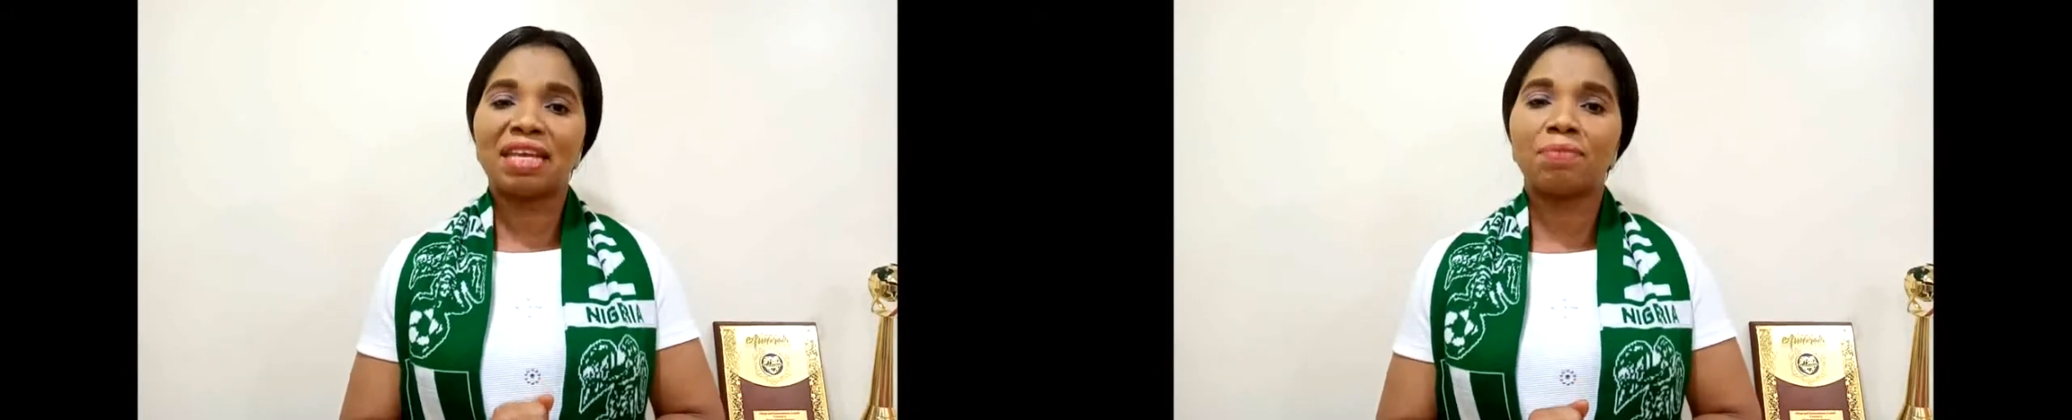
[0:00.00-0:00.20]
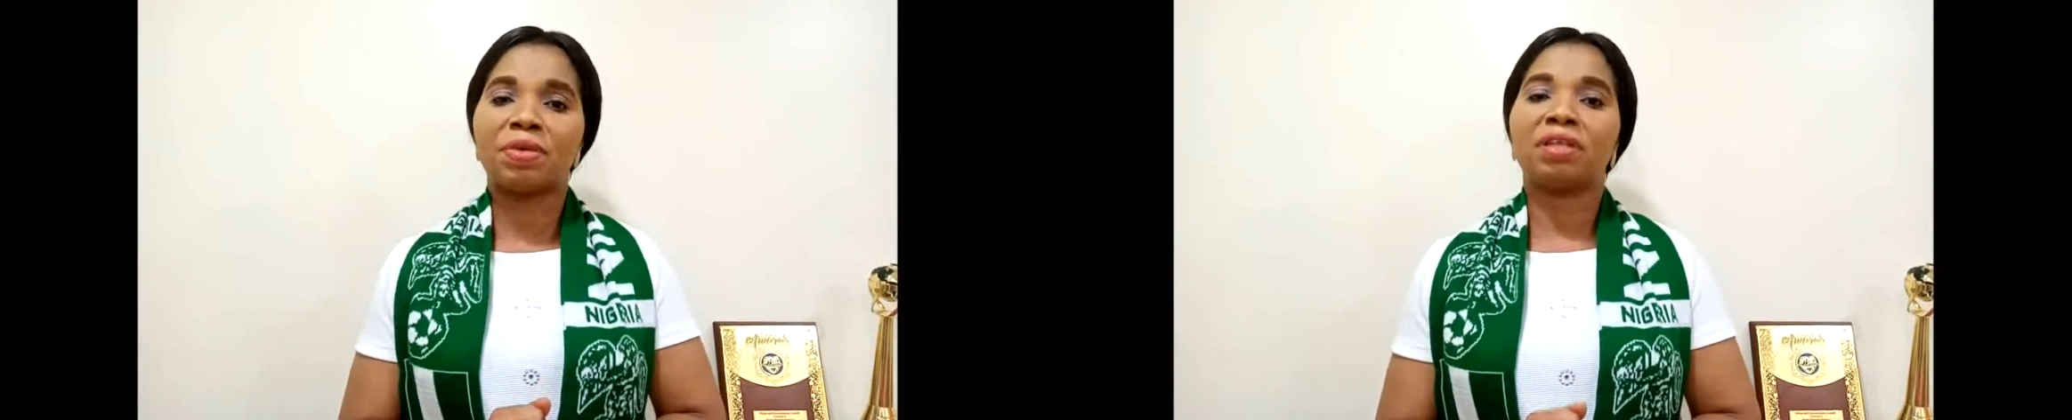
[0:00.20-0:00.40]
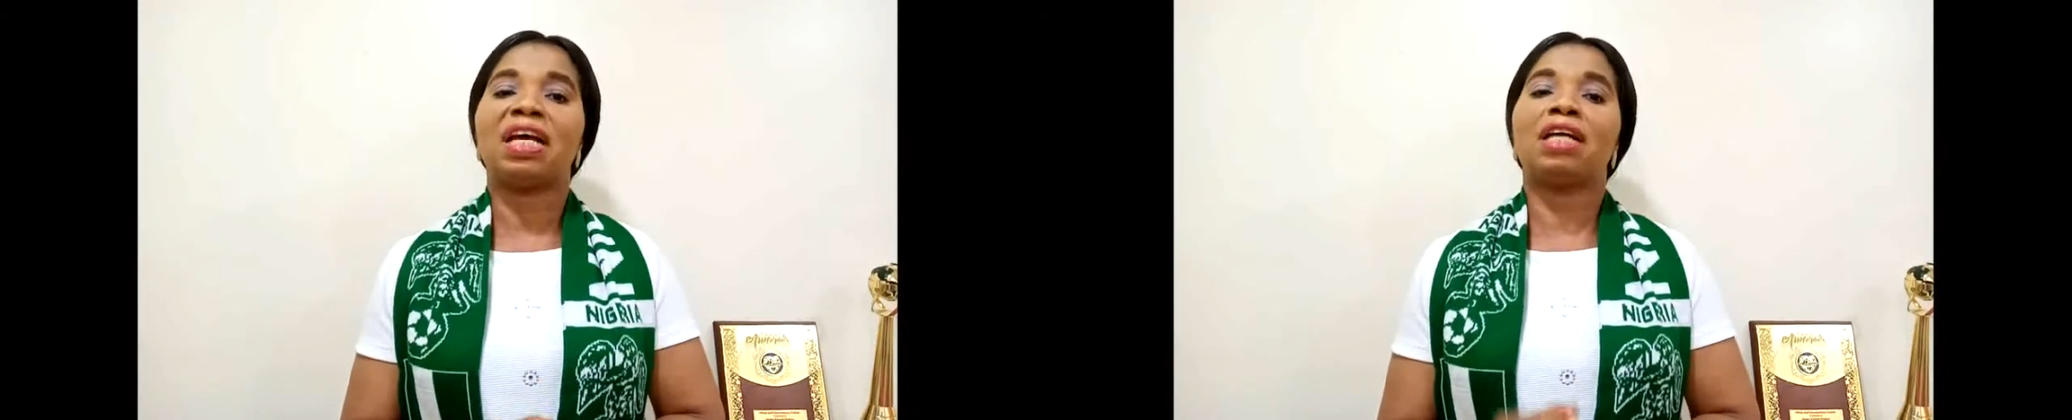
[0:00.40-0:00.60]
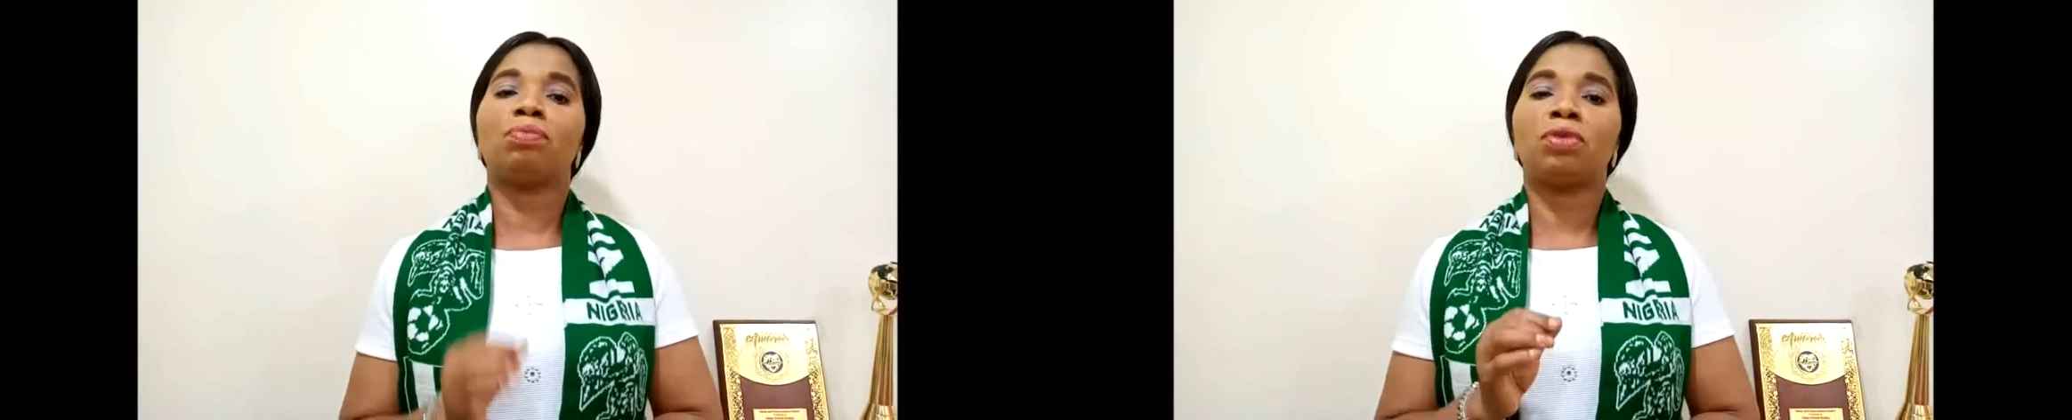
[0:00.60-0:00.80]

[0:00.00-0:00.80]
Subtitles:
email at